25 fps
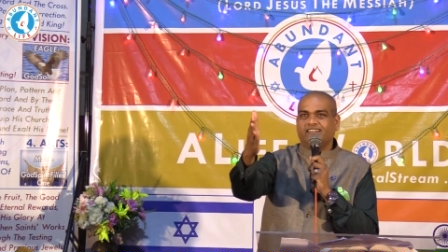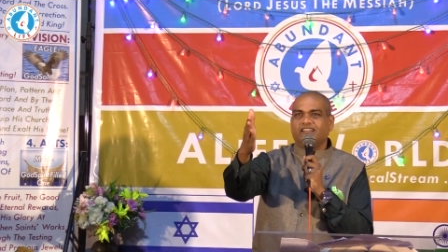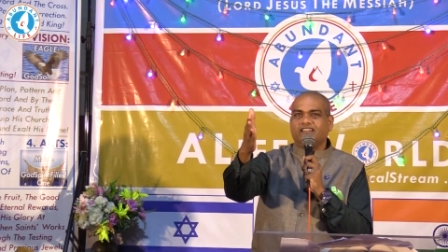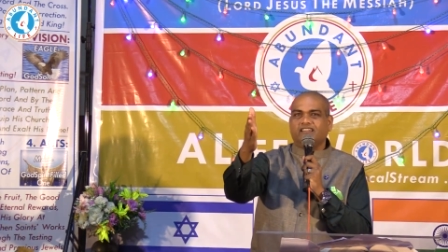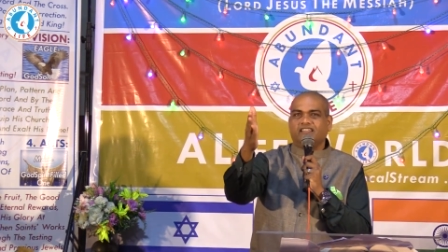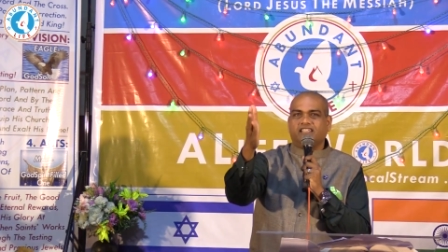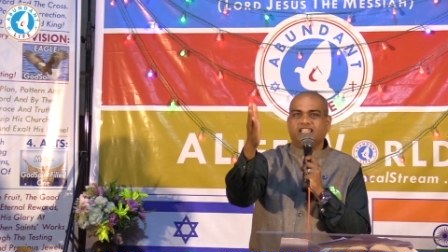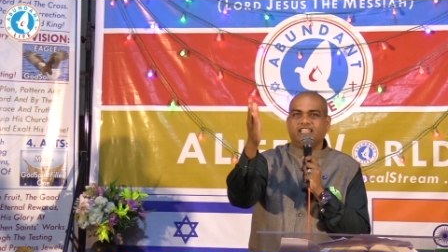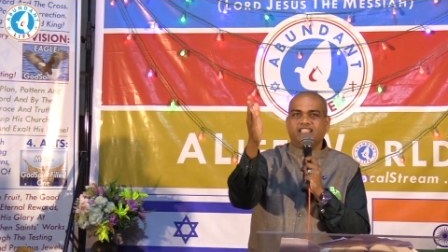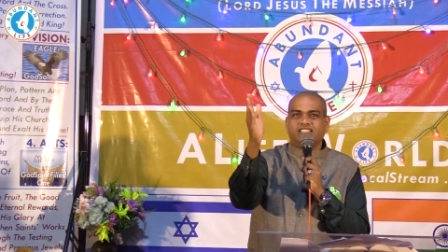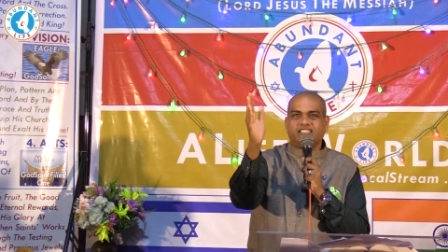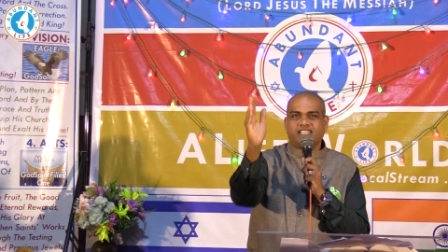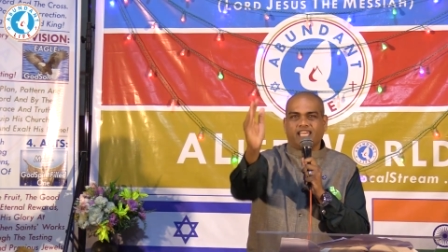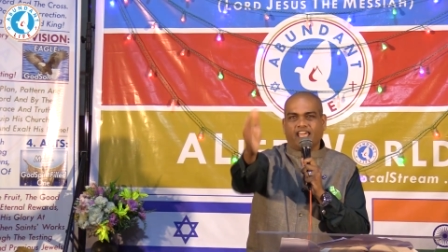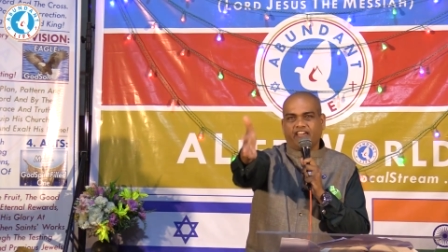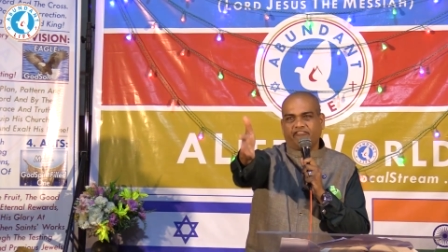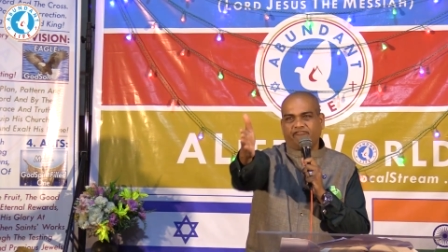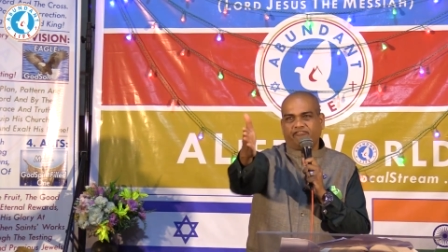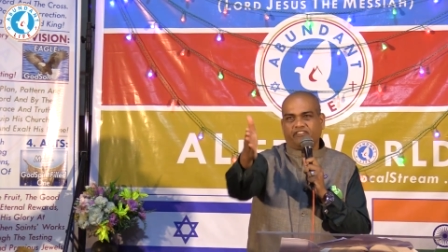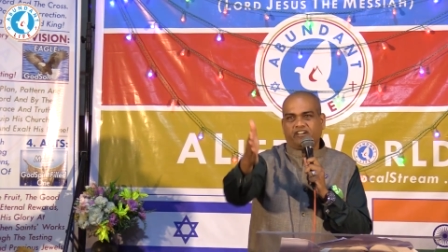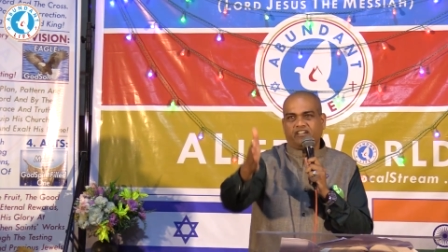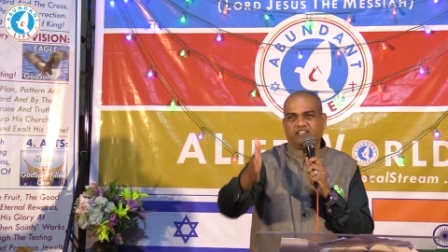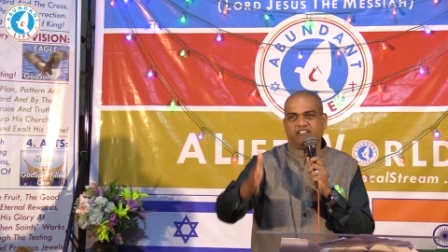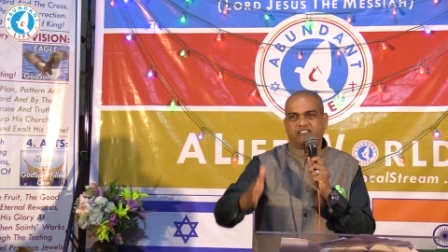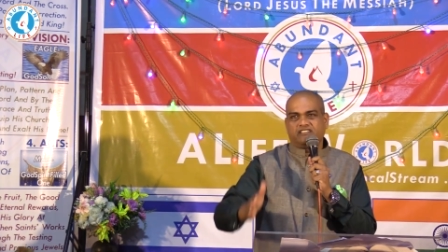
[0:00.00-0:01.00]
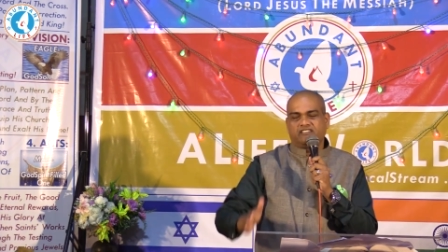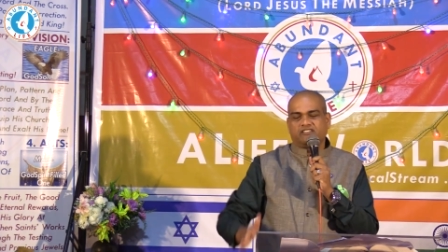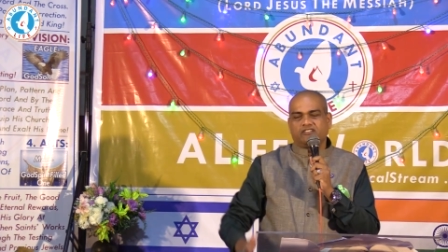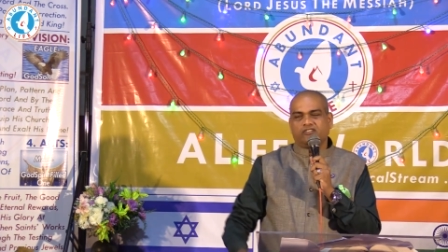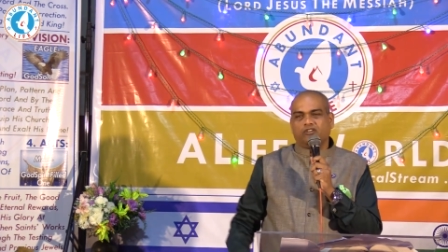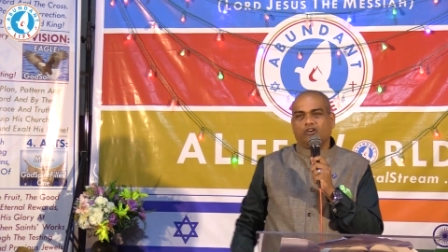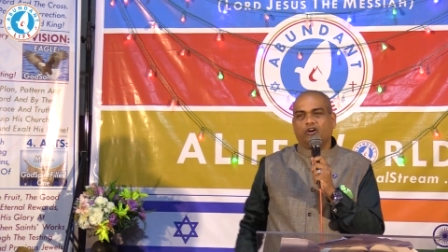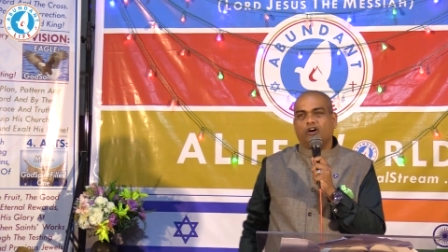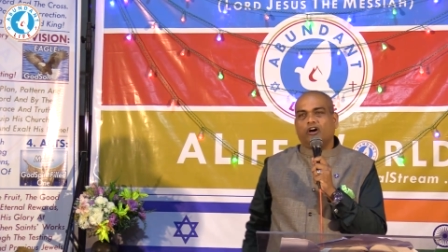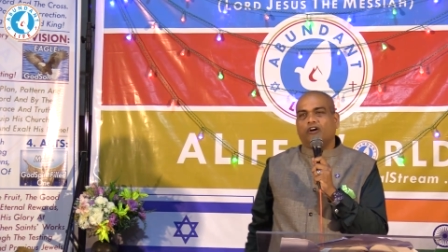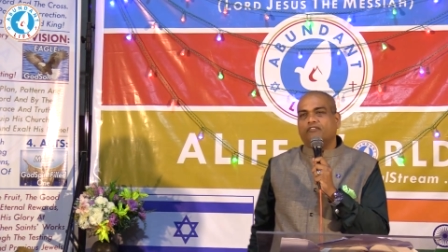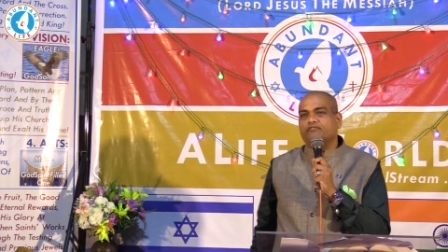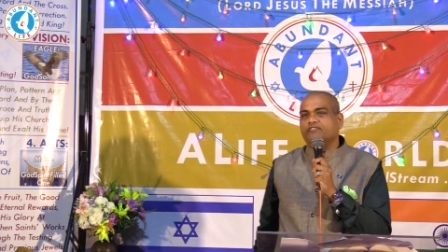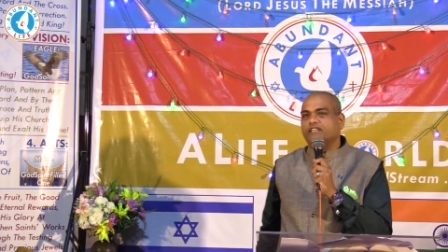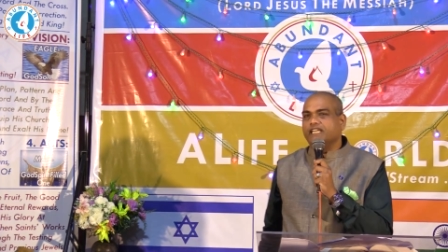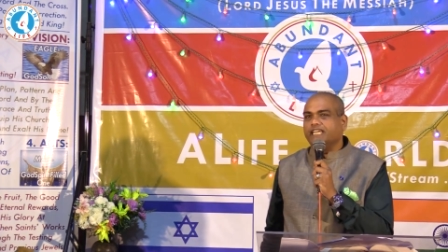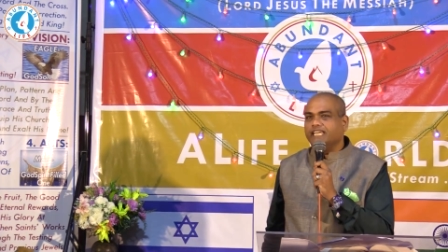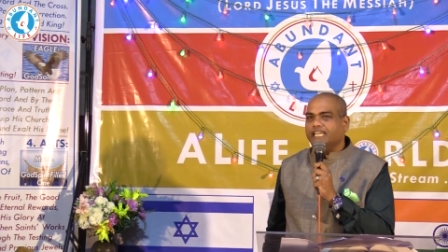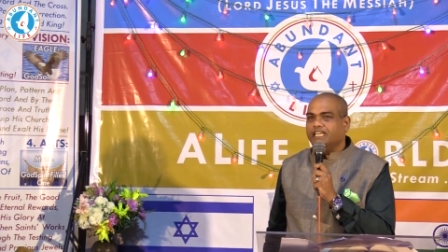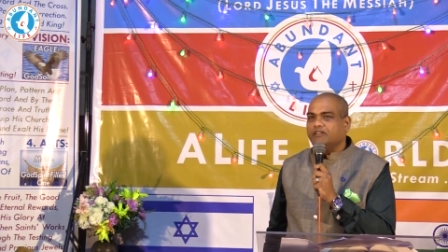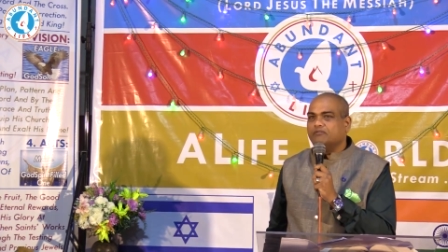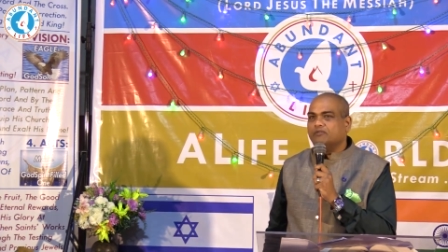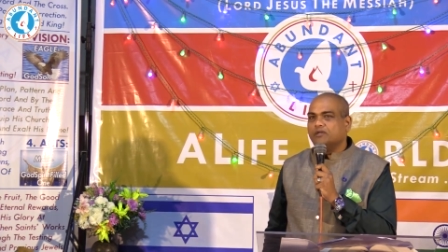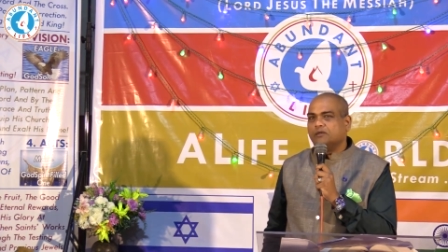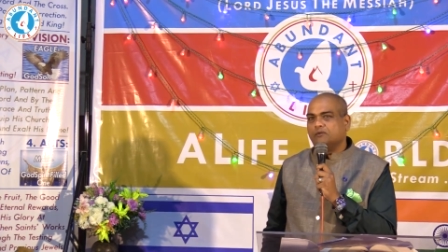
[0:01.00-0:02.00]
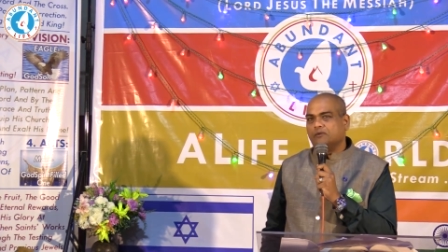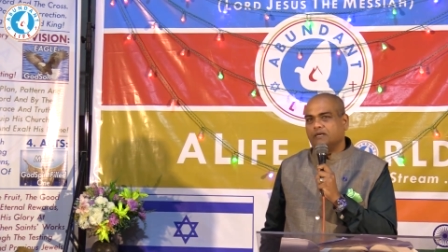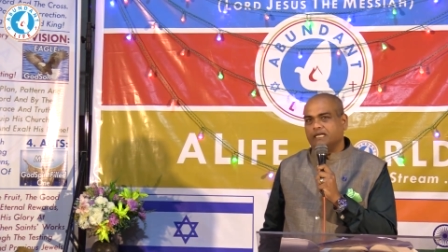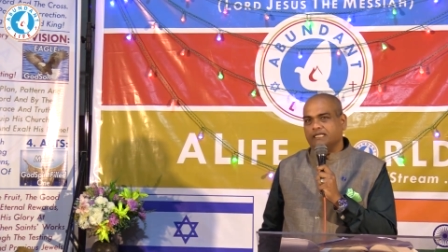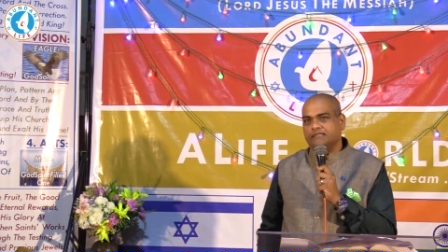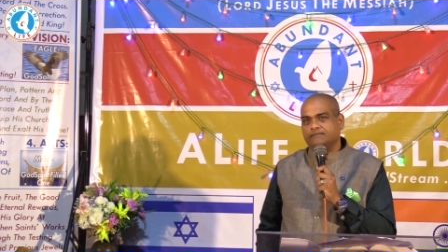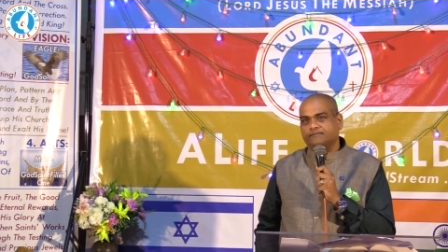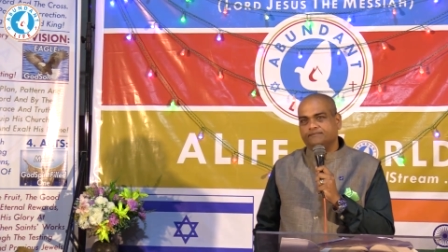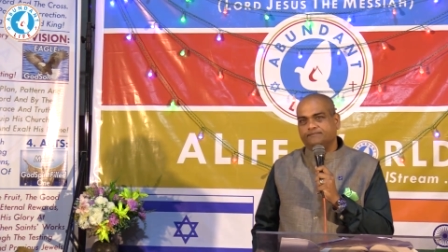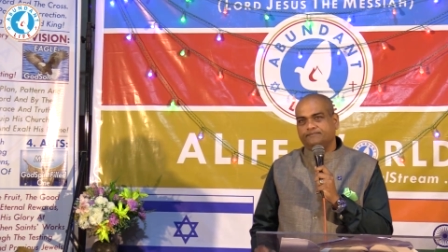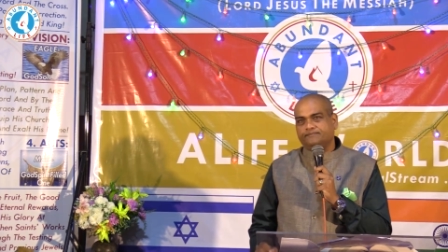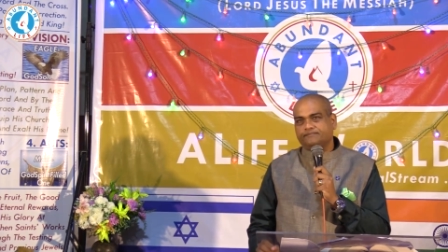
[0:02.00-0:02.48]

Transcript: these efforts of the evil one.